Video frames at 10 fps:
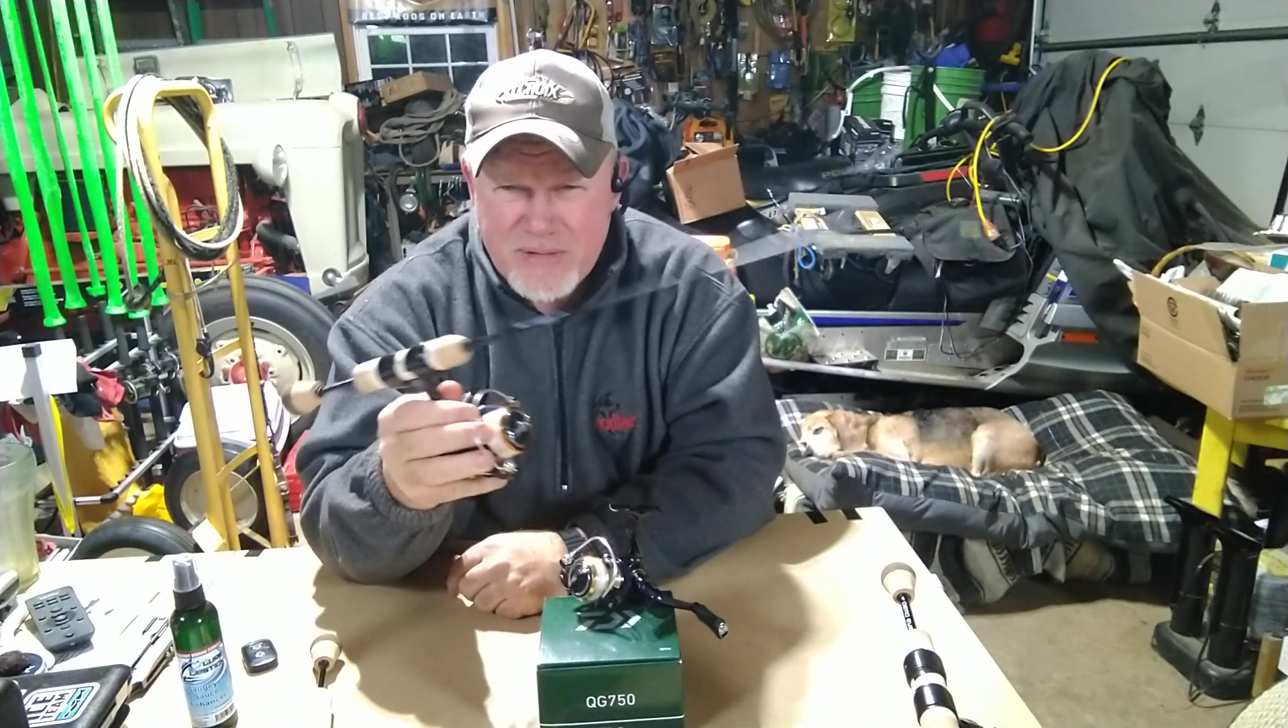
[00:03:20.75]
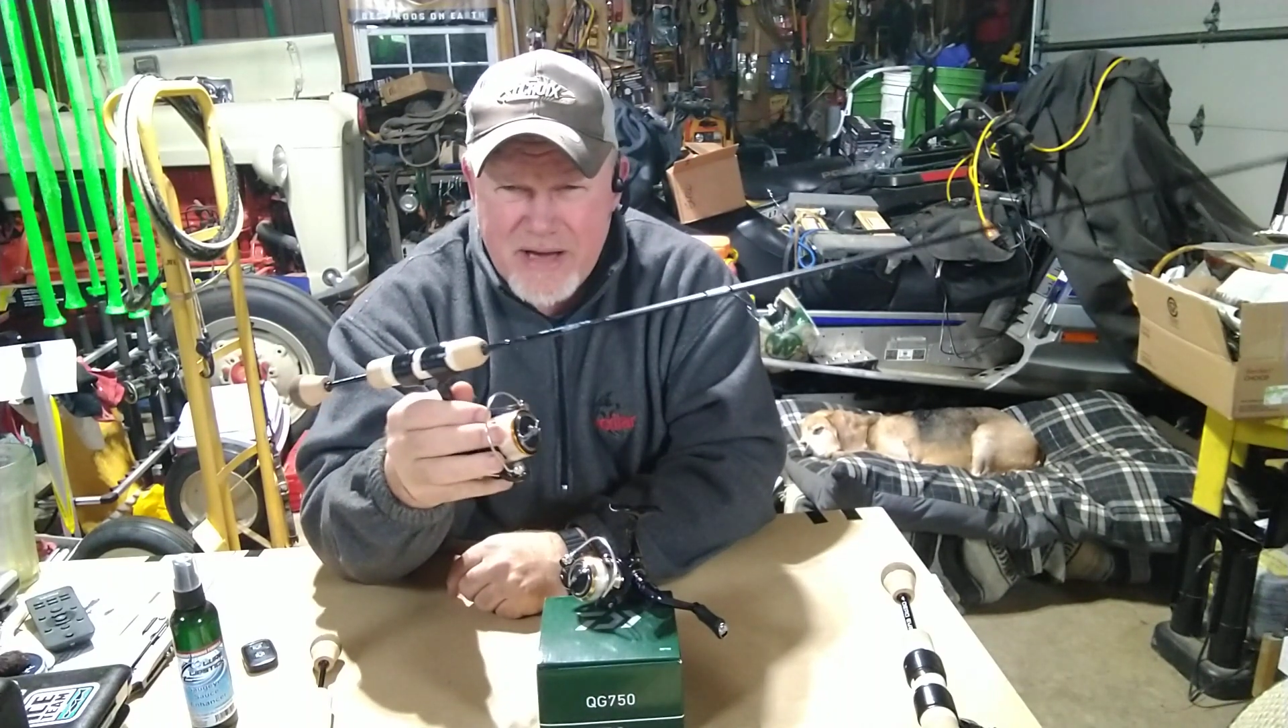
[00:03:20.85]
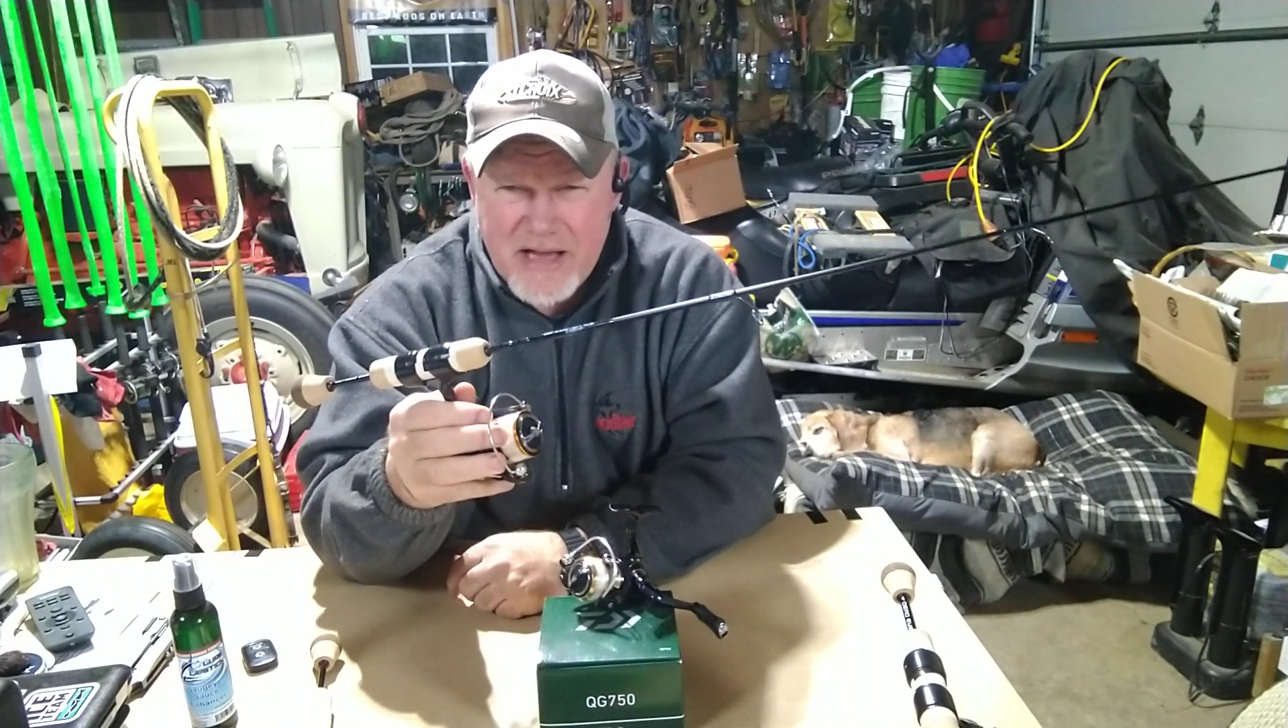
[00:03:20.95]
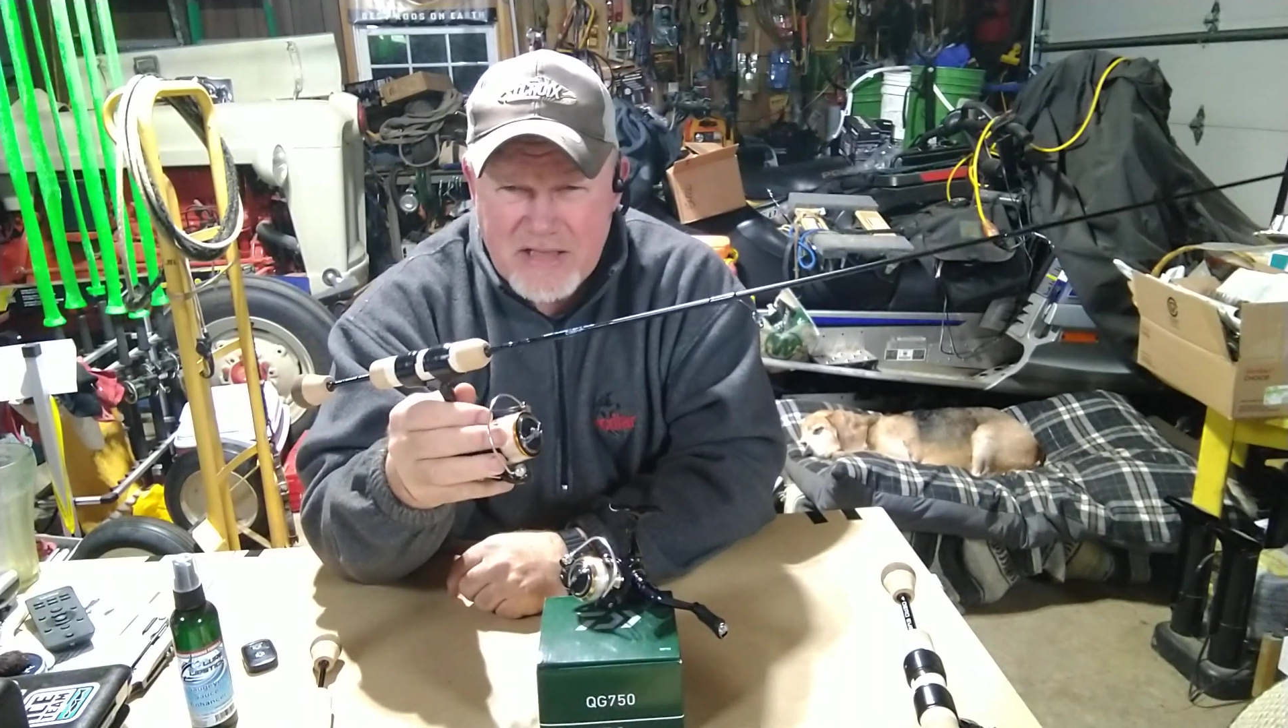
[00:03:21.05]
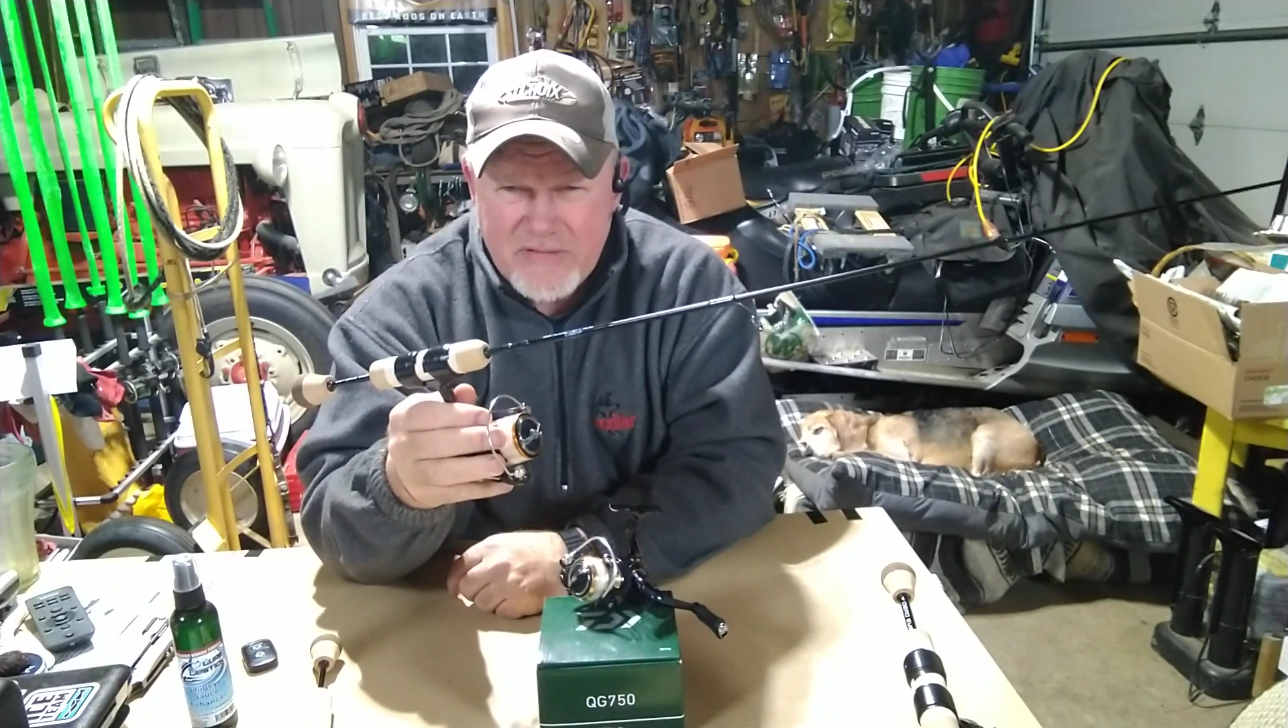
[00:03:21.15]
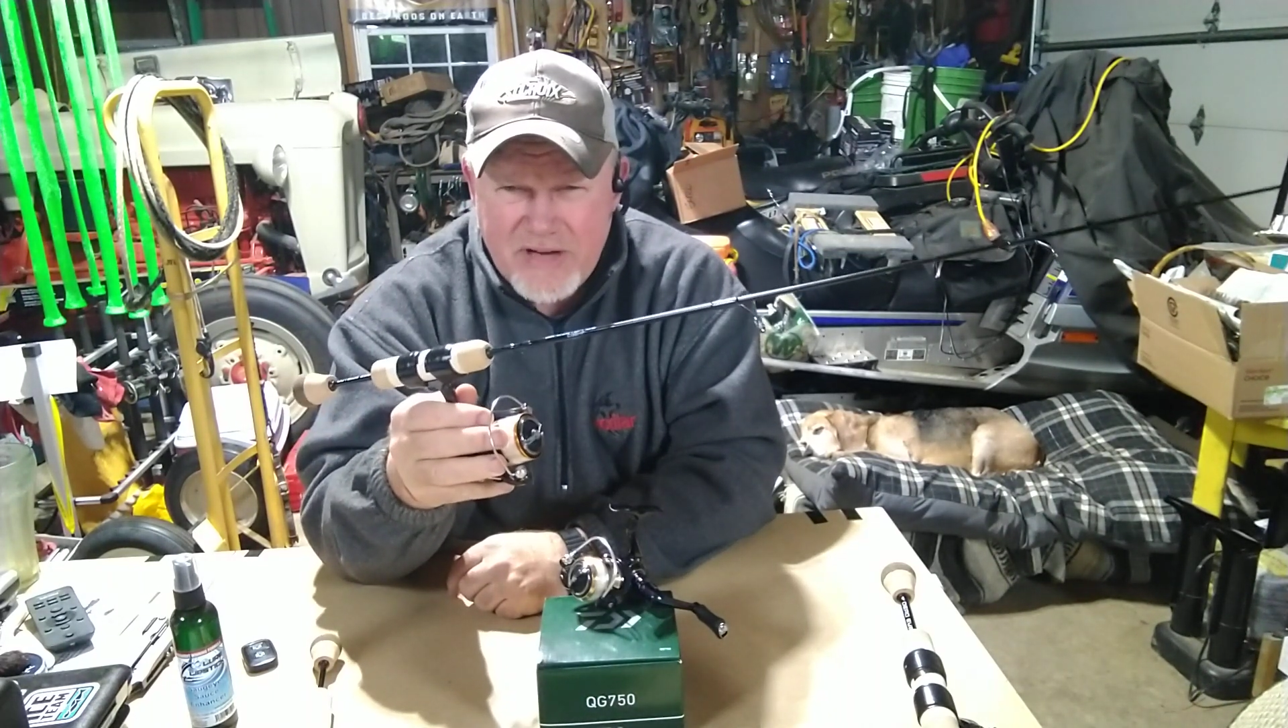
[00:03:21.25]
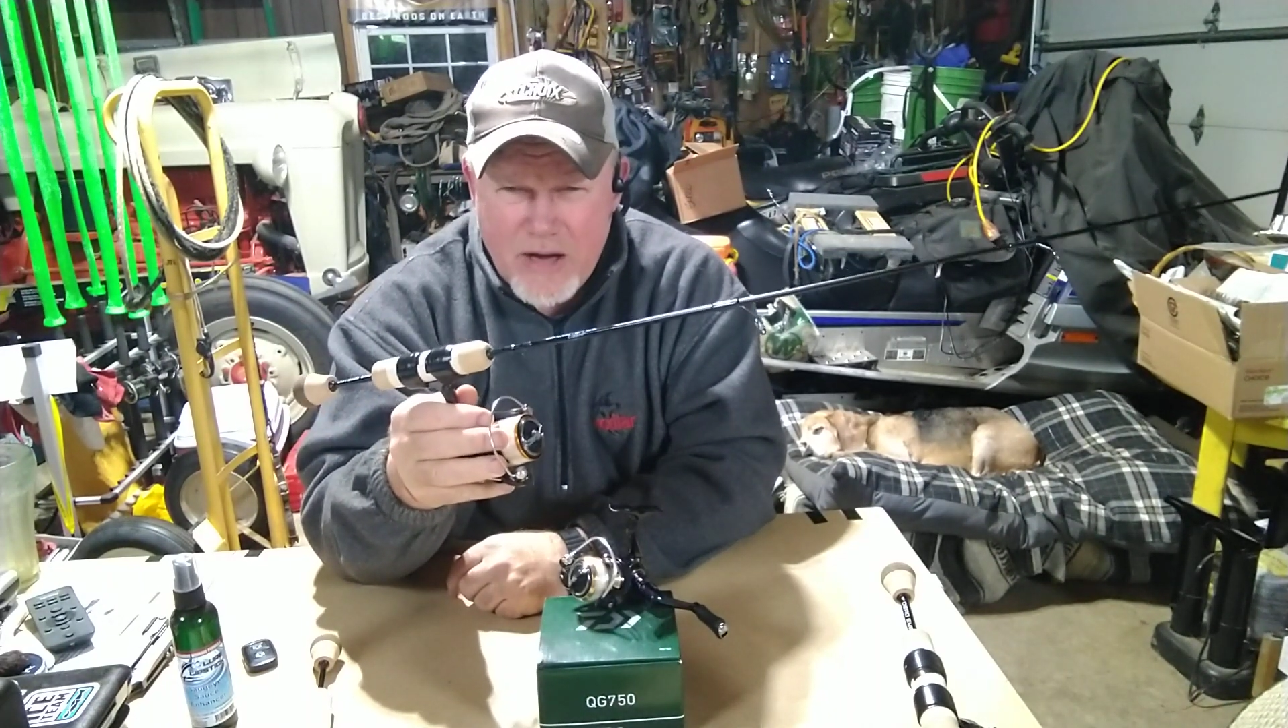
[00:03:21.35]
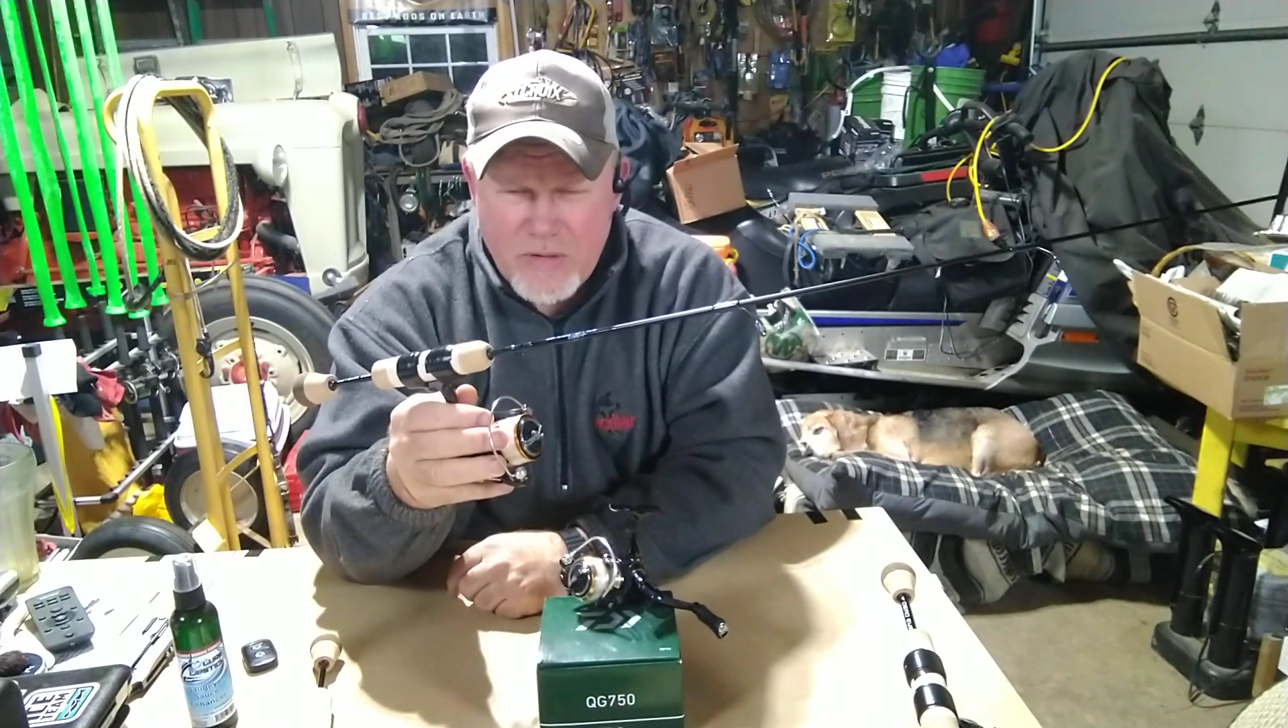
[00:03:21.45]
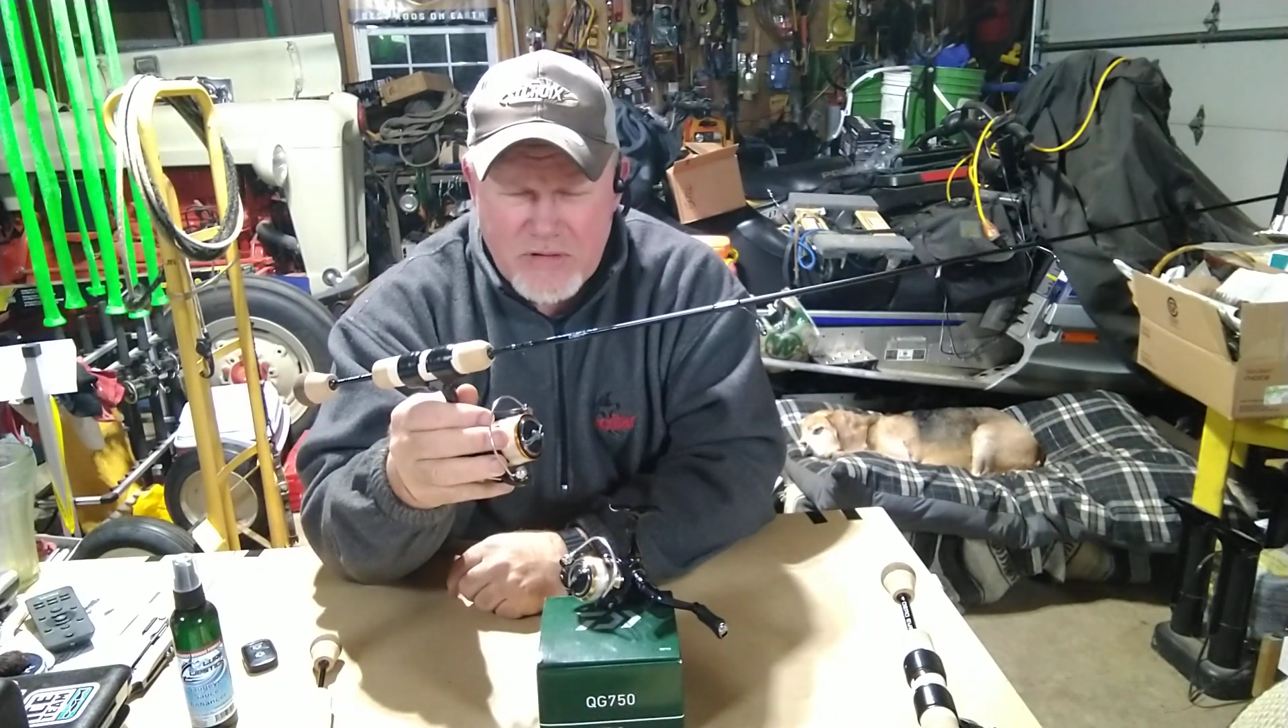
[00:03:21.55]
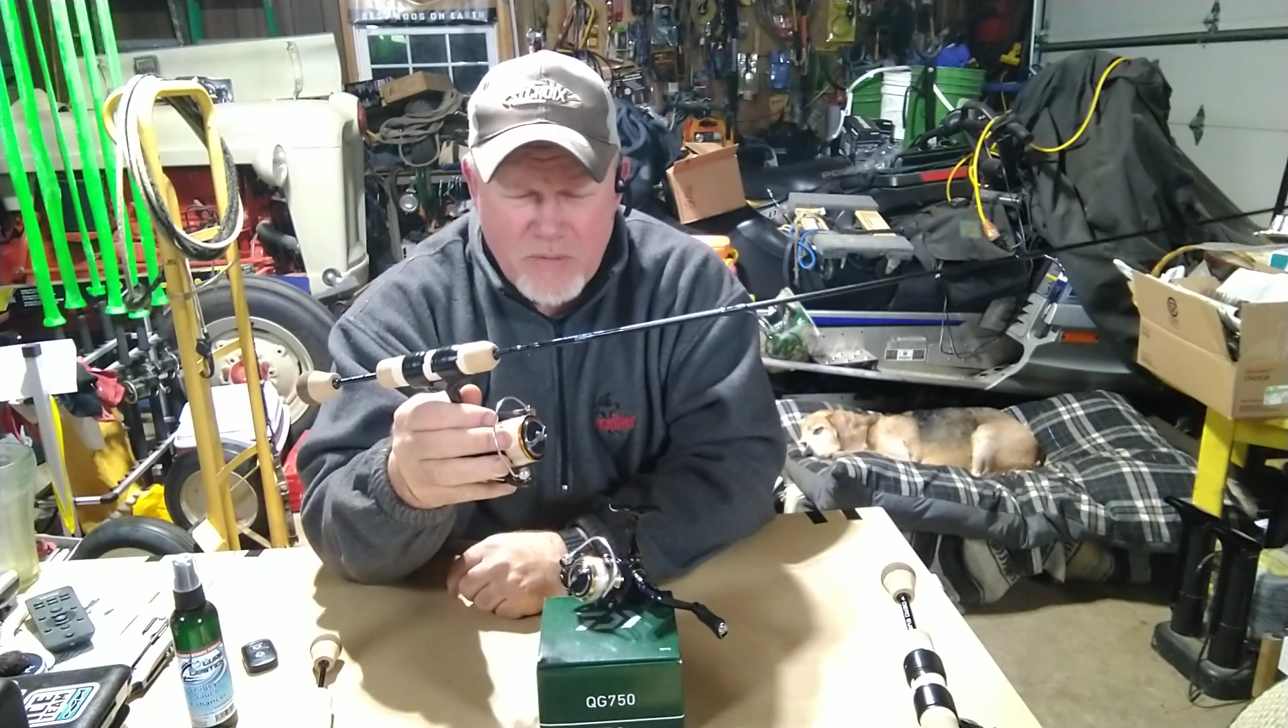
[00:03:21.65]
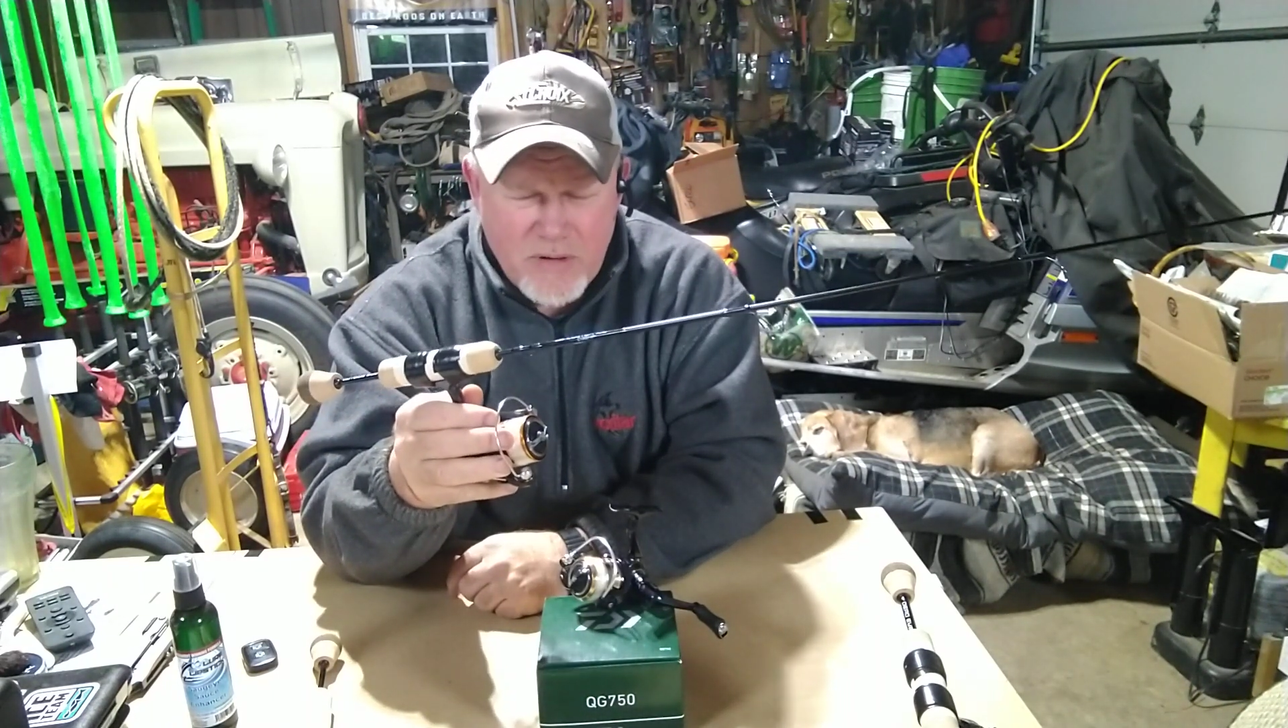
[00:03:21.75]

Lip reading: 3/8 of an ounce,